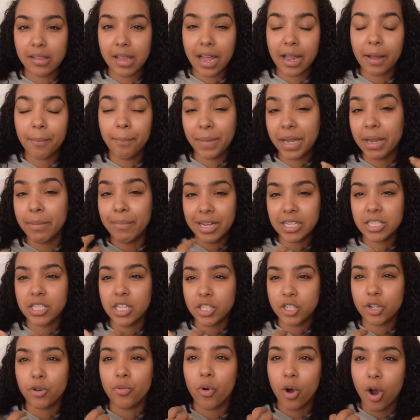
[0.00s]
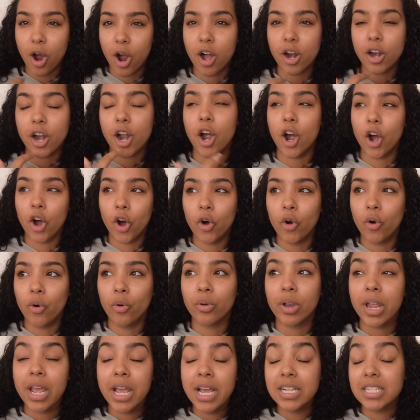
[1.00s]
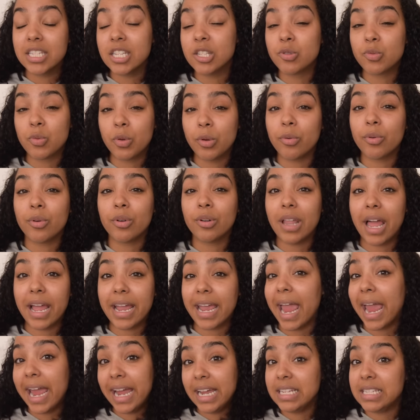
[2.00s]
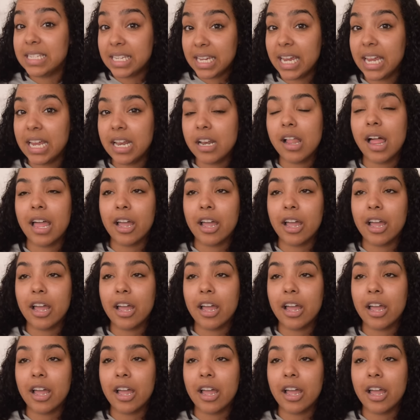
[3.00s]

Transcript: Like me and my sister were on our own since we were like 18,